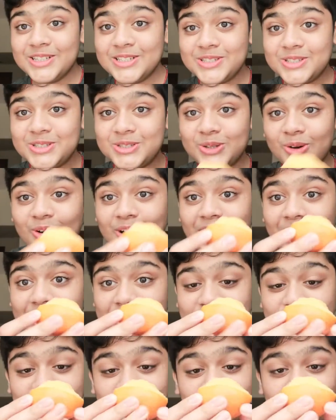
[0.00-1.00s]
So
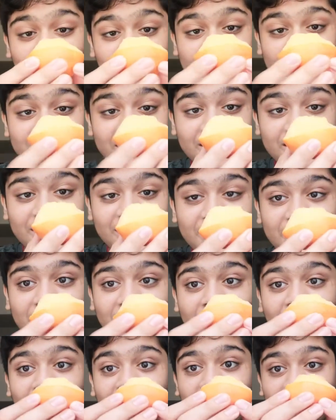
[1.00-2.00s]
guys,
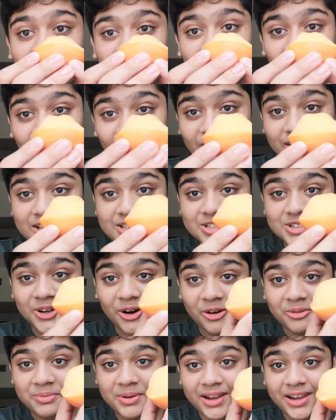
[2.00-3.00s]
finally our orange
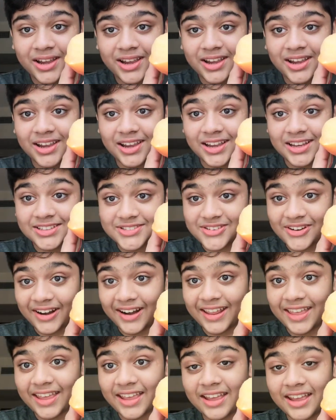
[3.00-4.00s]
sorbet is
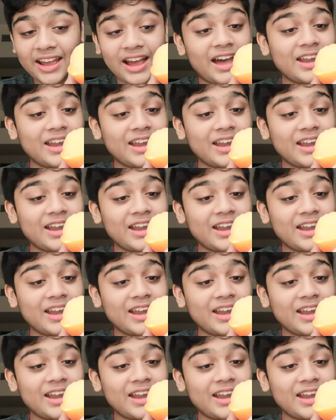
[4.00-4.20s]
ready